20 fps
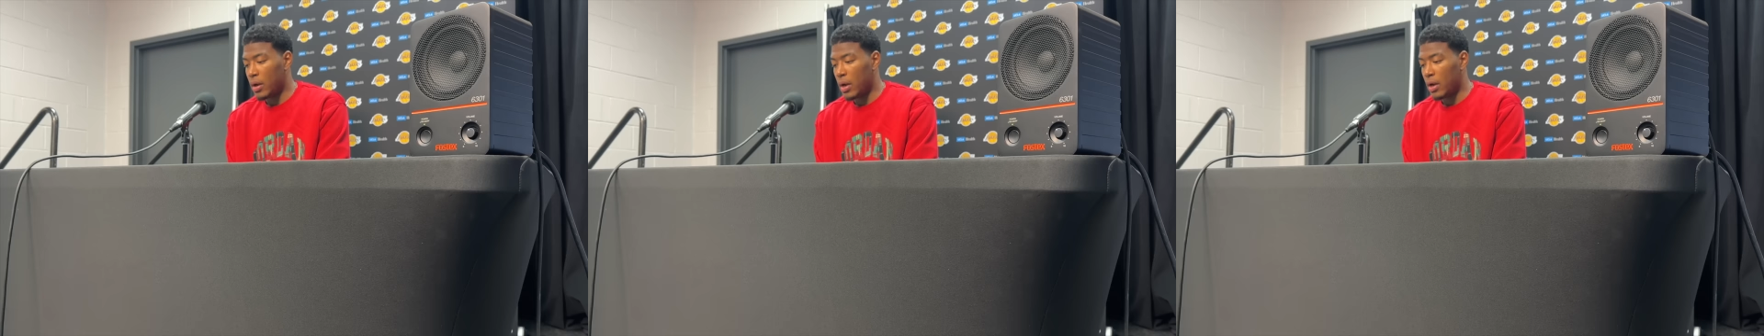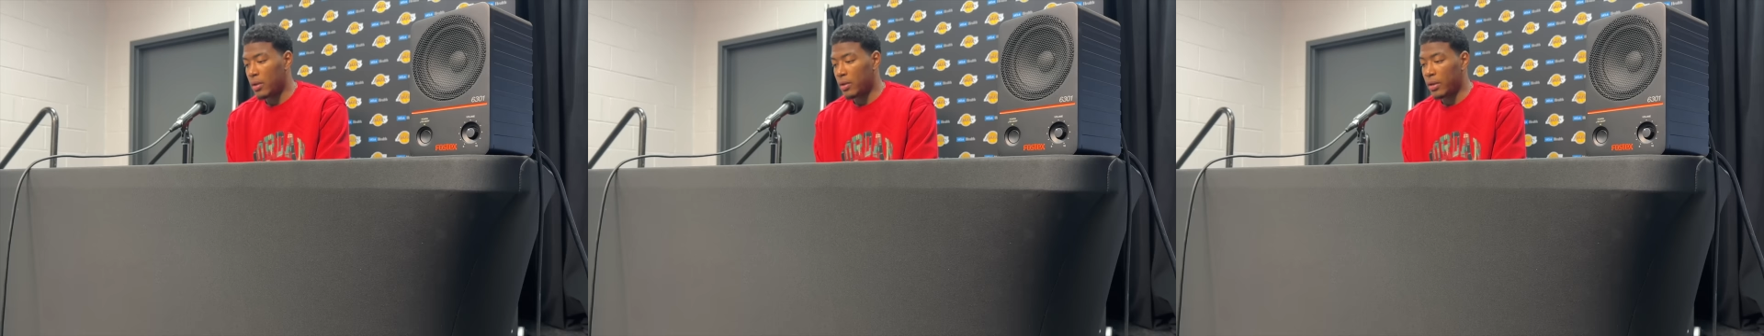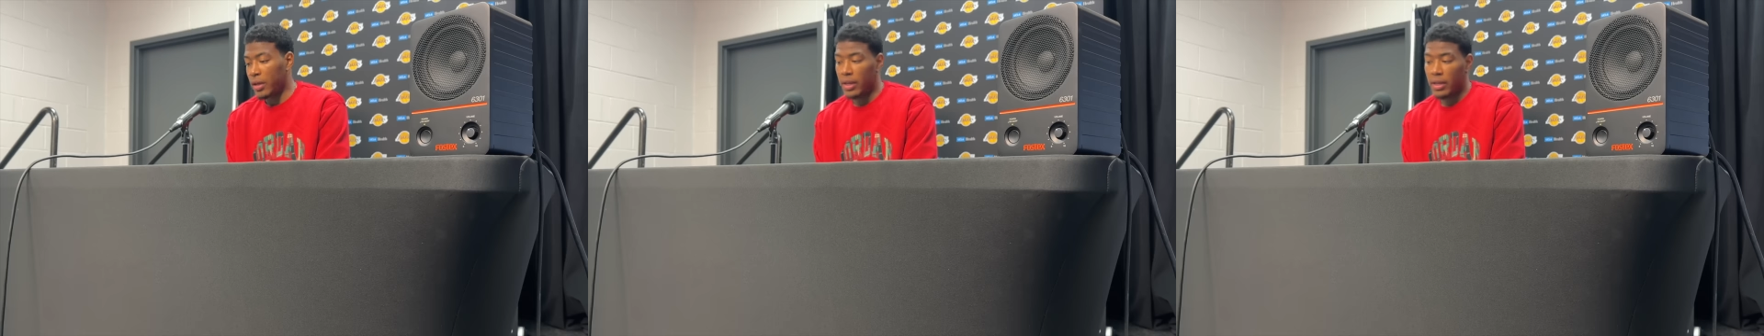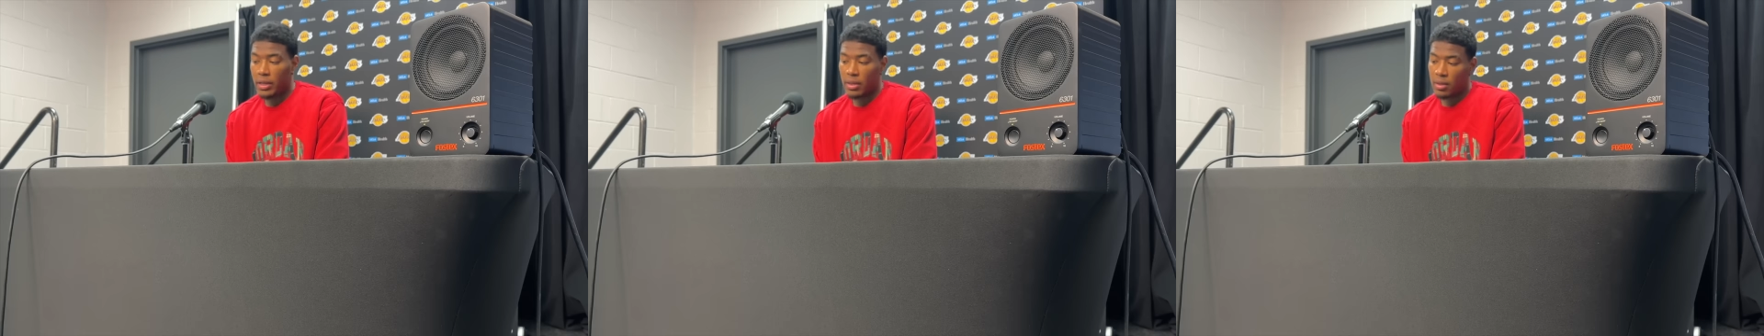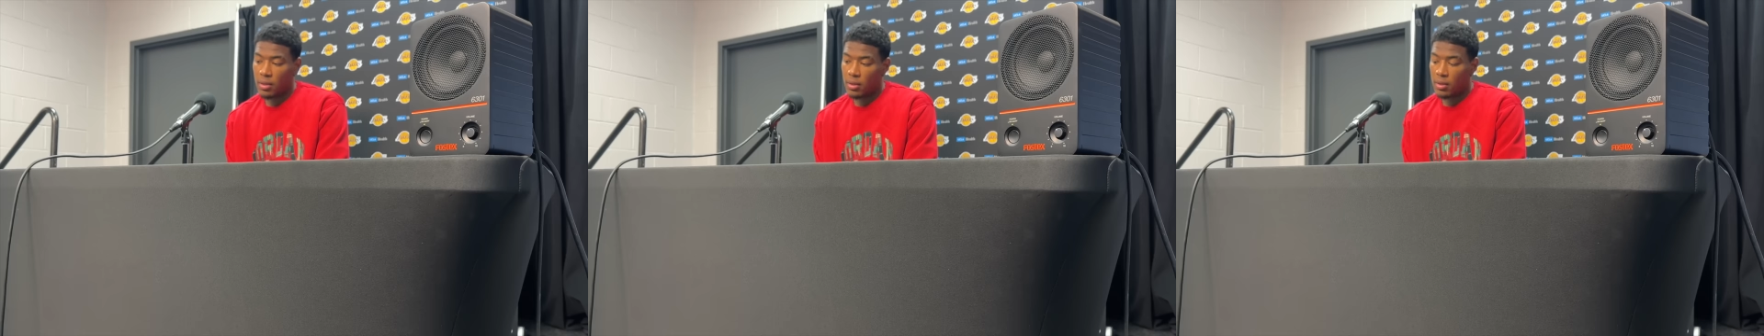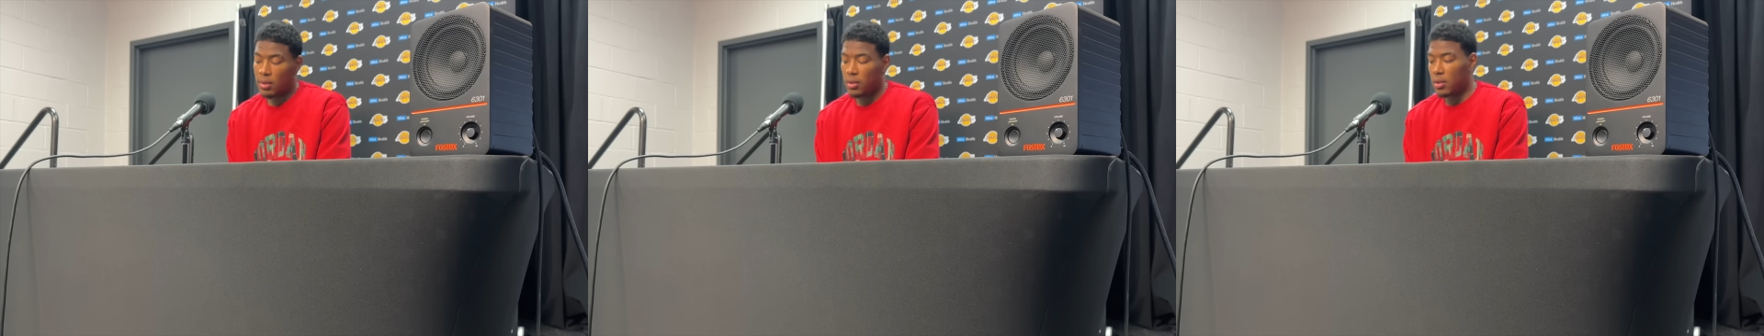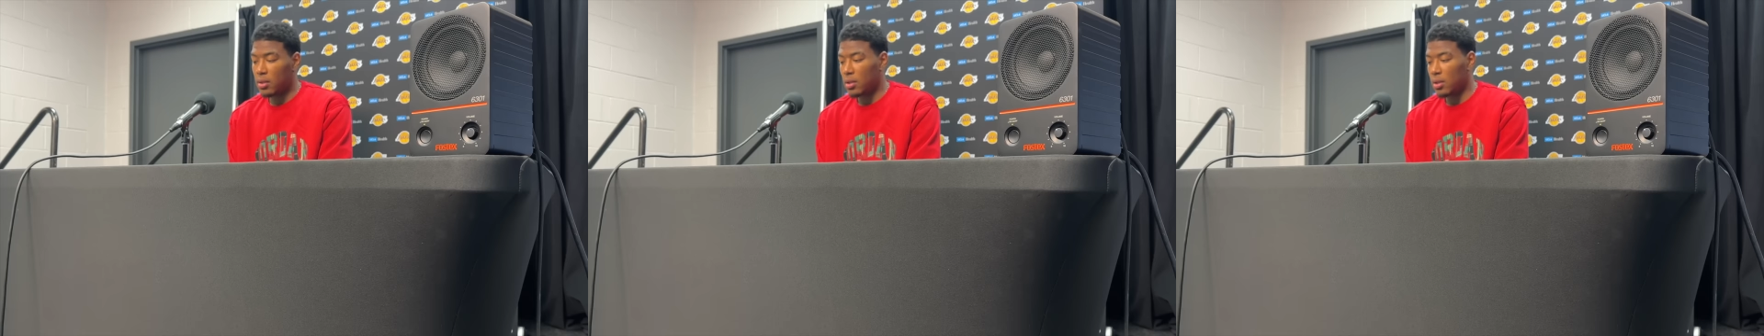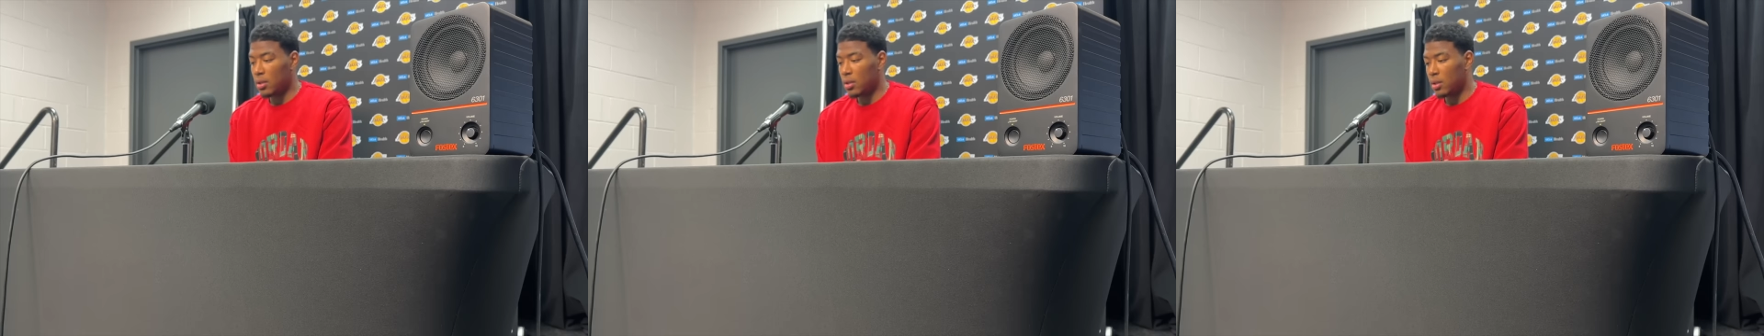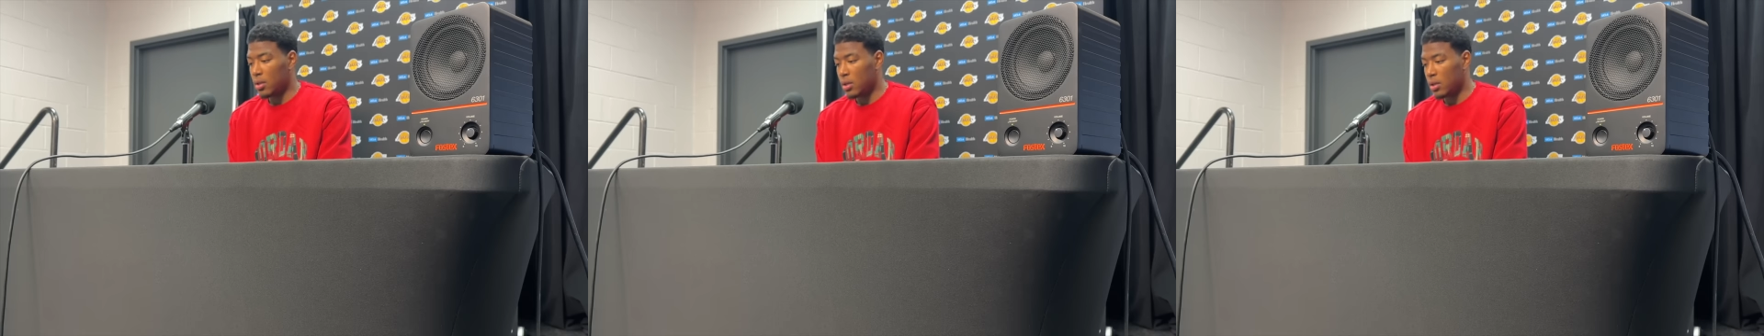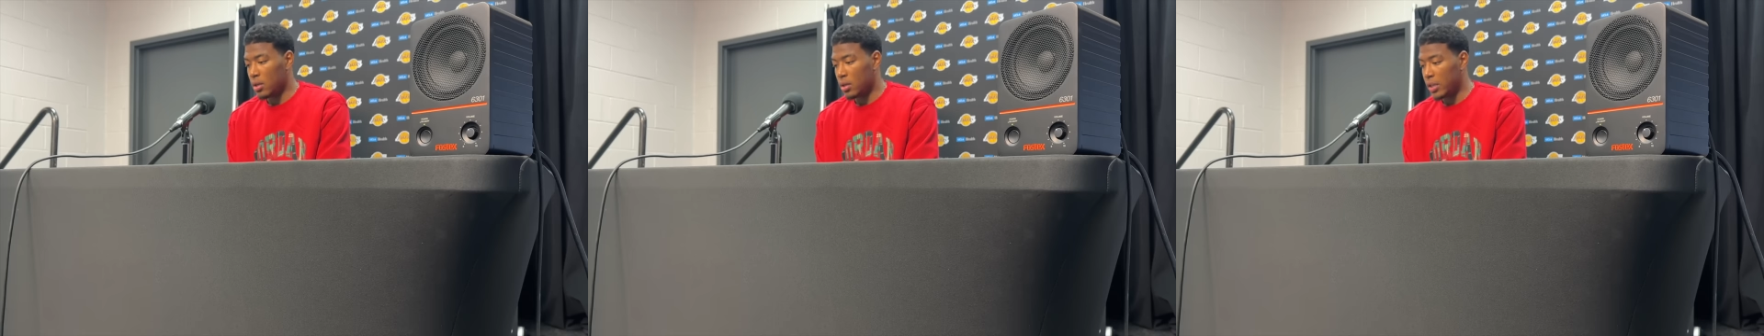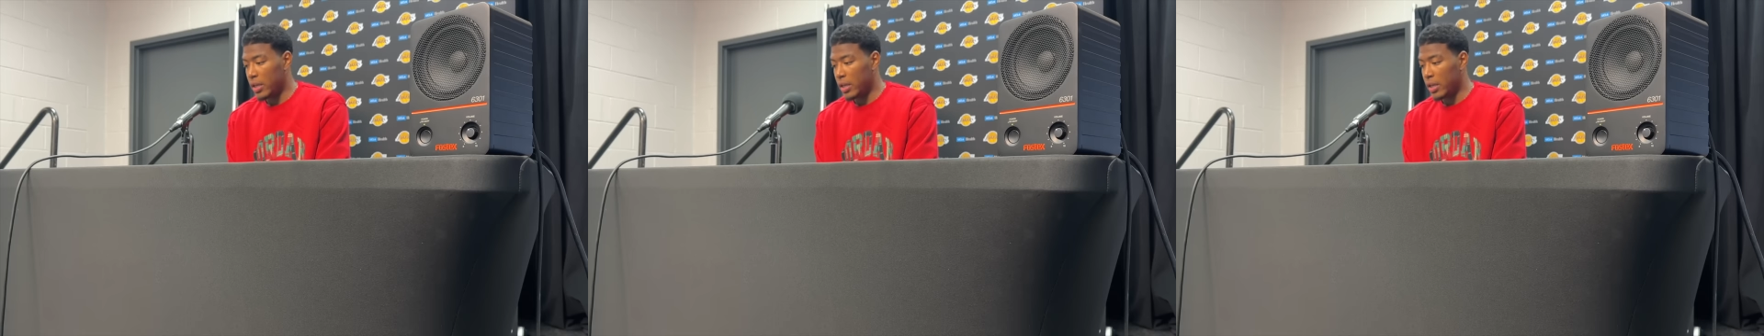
out of hand, uh,